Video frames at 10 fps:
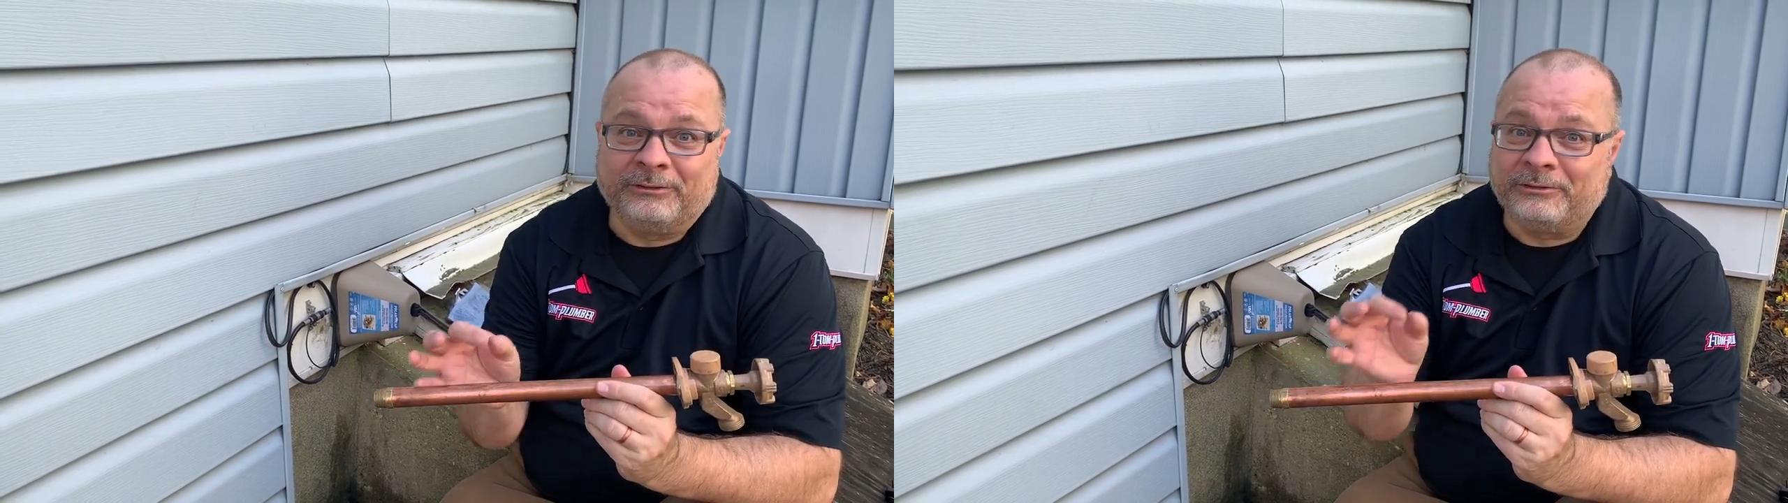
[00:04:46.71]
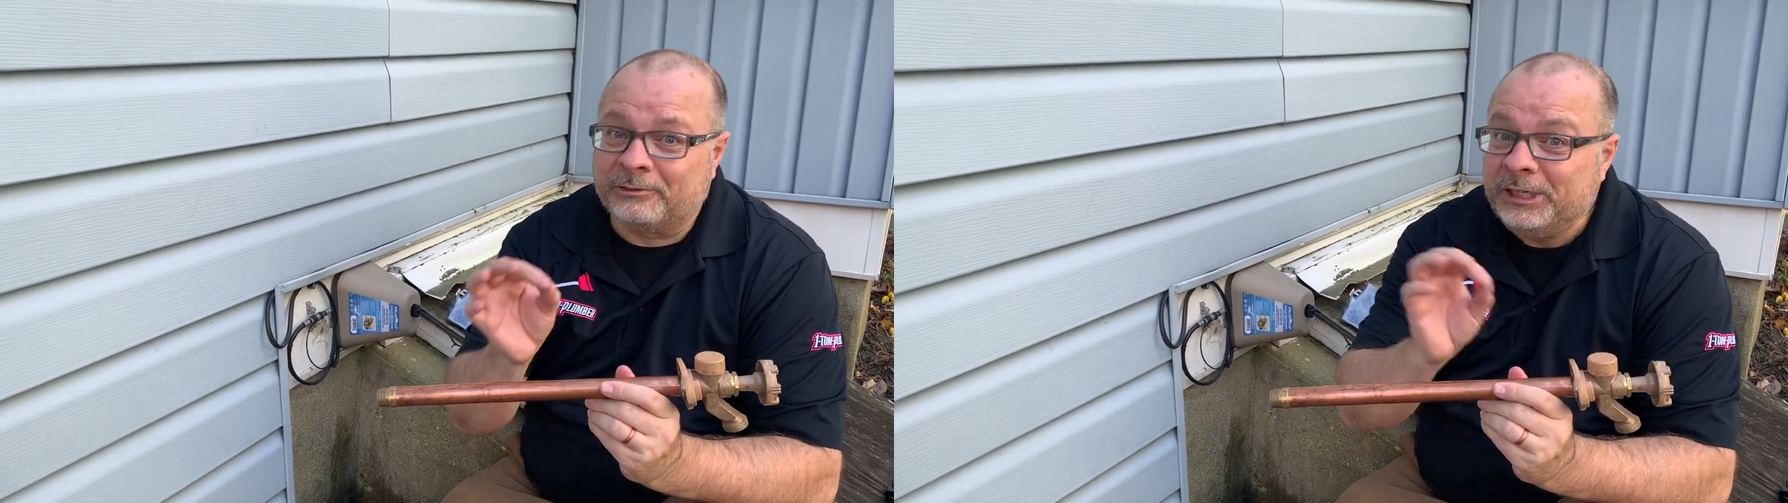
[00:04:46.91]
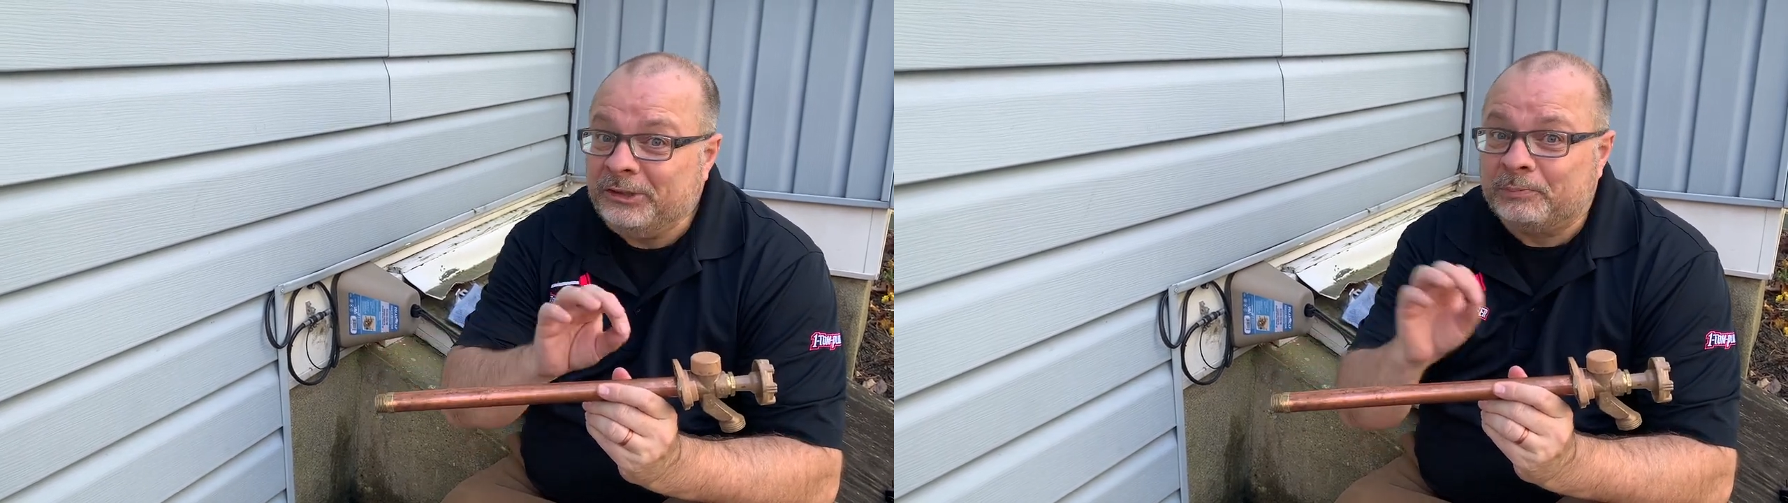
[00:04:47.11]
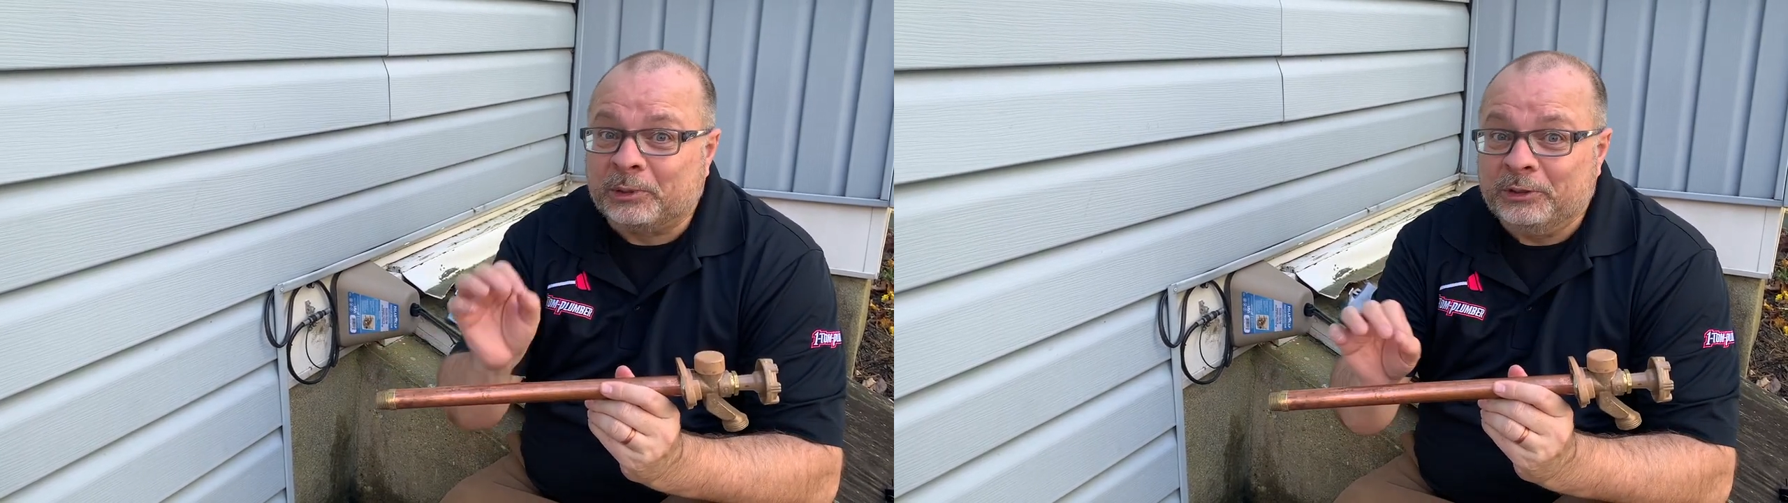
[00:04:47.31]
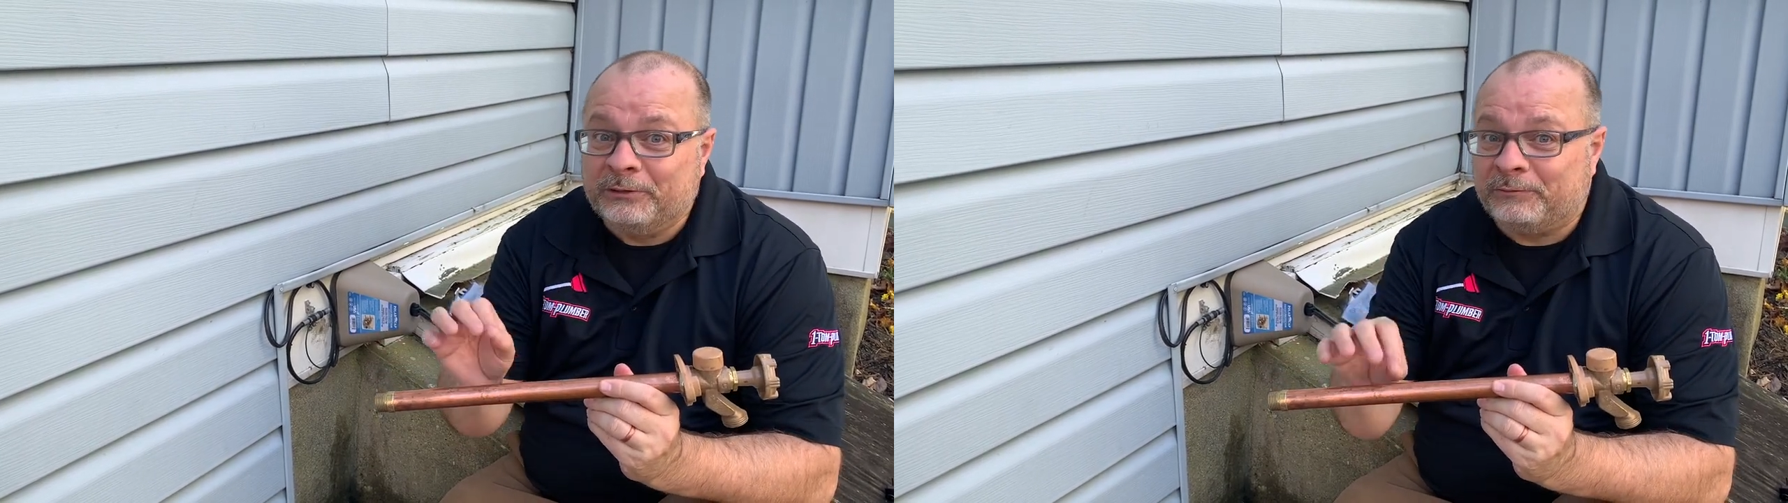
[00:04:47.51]

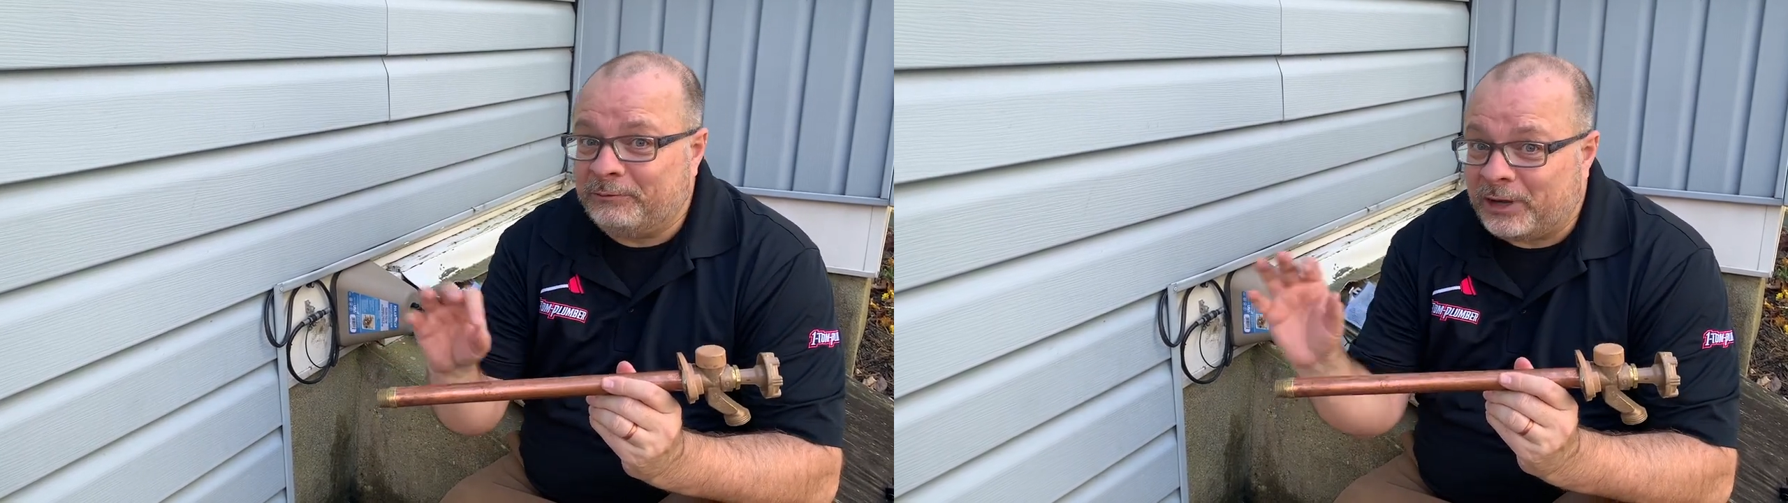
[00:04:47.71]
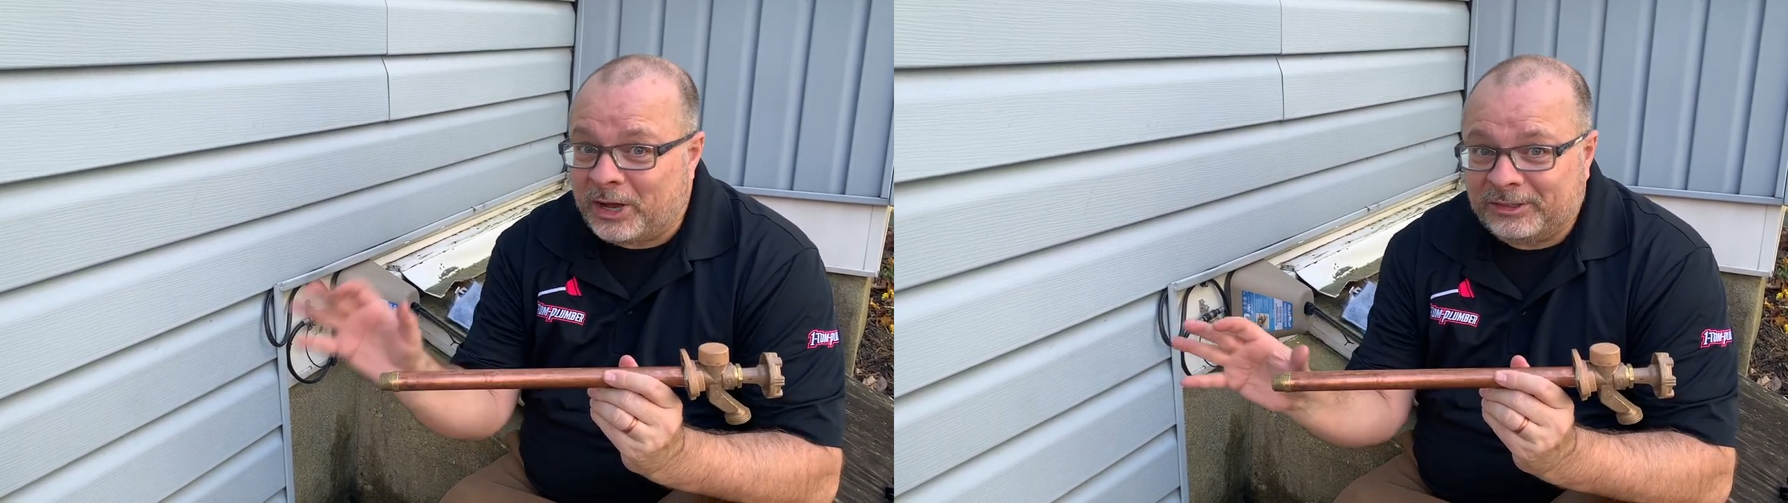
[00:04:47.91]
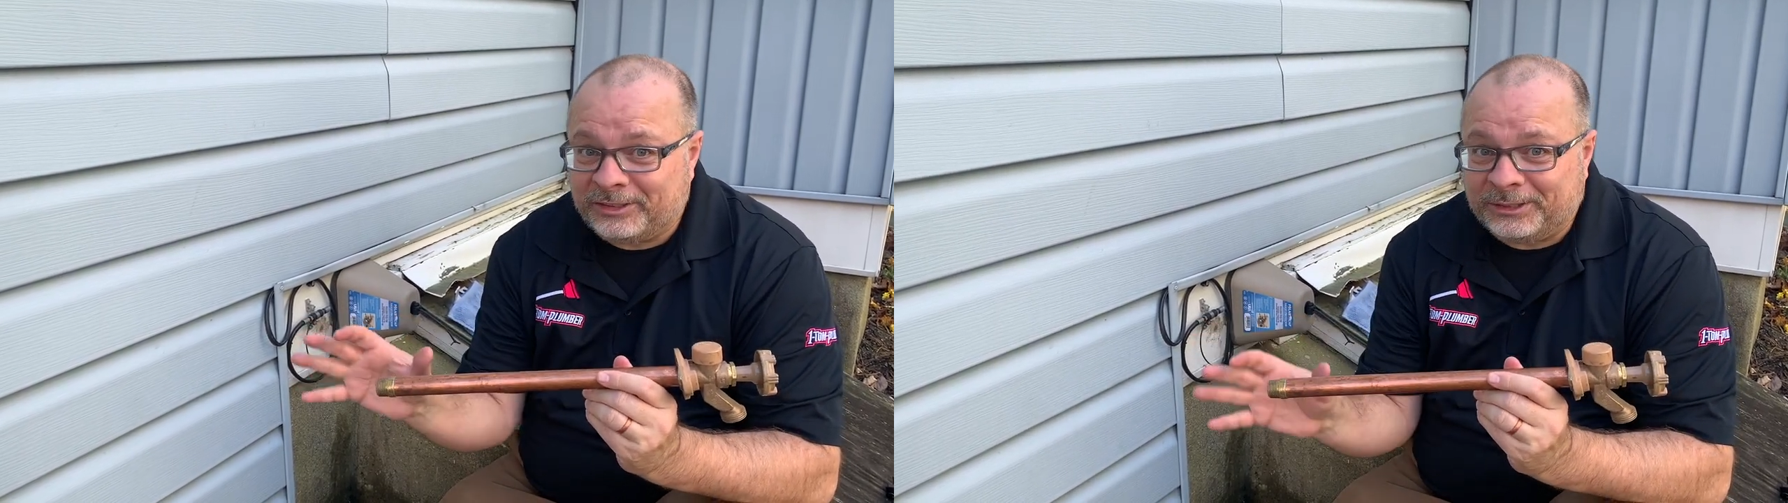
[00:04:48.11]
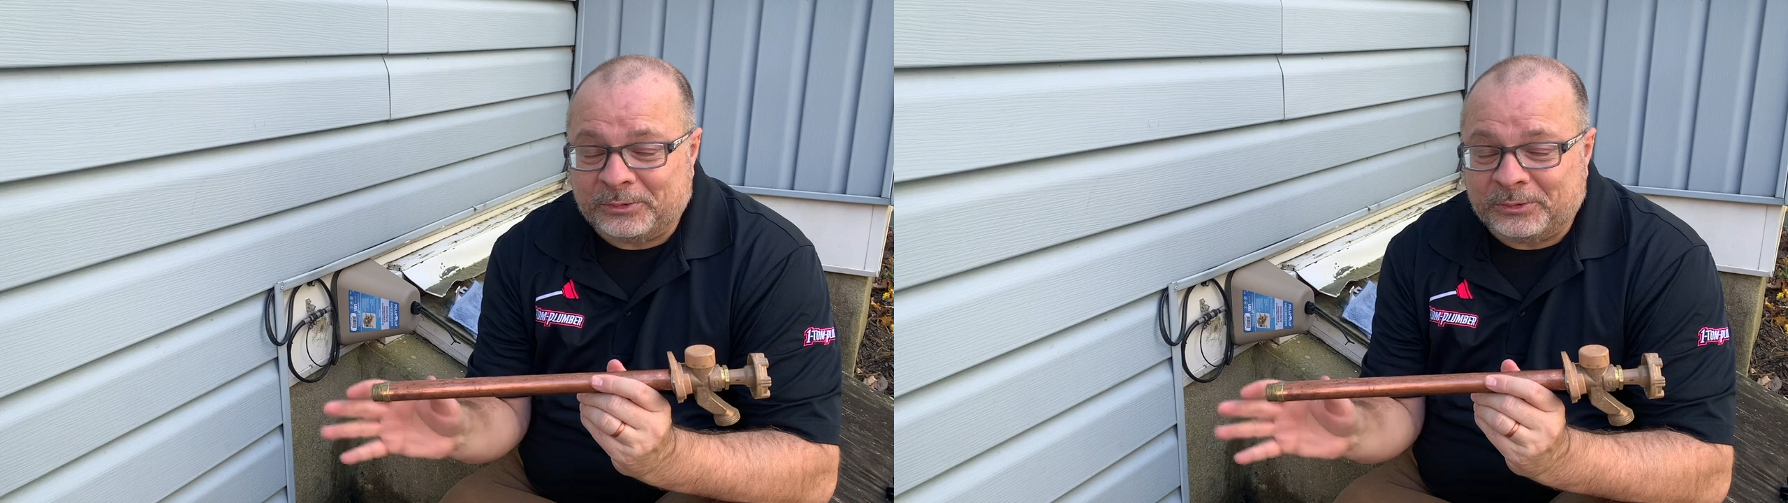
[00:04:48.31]
freeze-proof faucet,